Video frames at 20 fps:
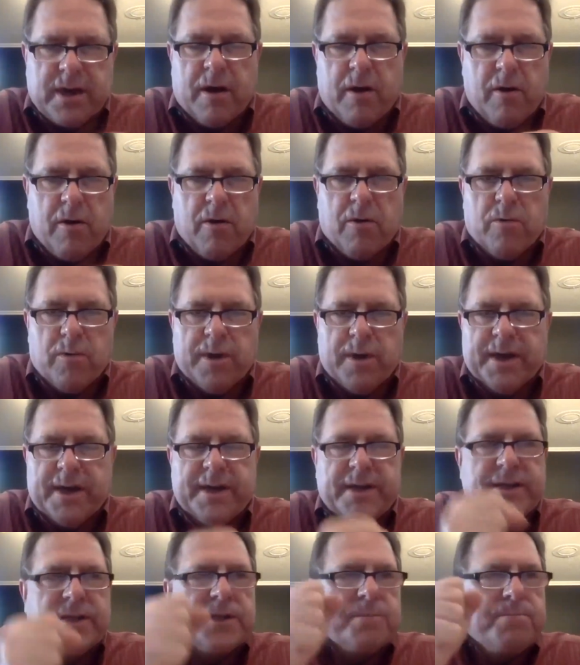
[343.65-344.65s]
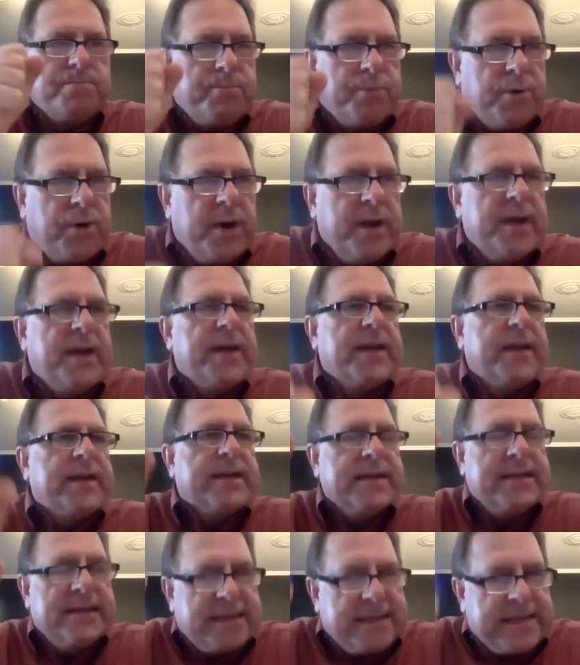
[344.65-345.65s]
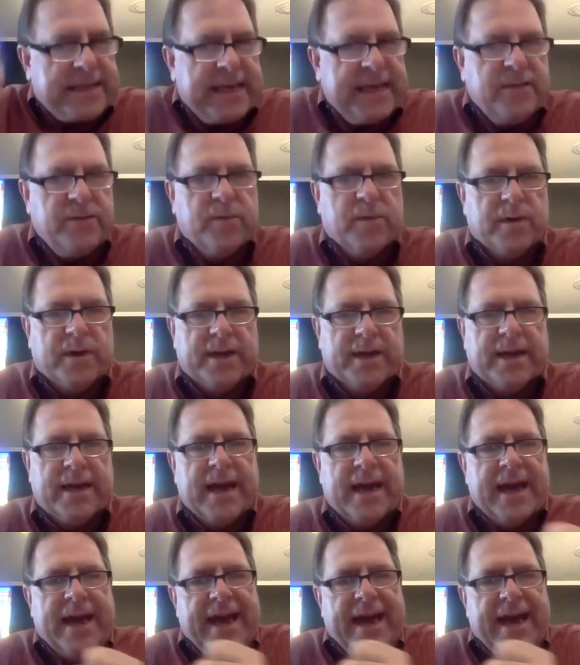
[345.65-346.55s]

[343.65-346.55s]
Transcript: always, praying continually,